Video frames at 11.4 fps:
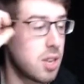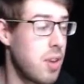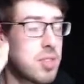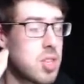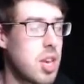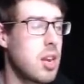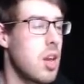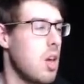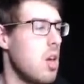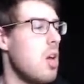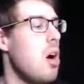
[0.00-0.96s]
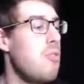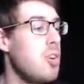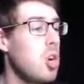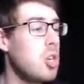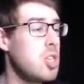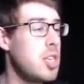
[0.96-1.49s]
If you haven't seen... Oh, for
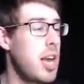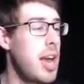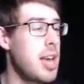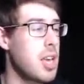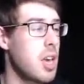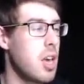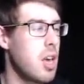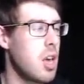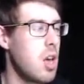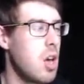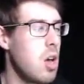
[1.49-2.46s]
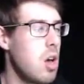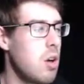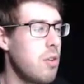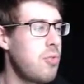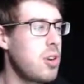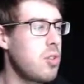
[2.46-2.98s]
God's sake!
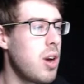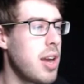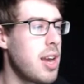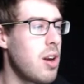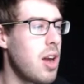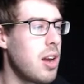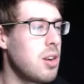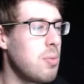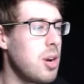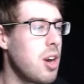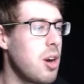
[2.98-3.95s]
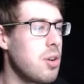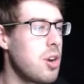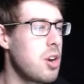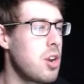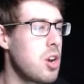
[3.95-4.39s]
For crying out, I don't want to go... No.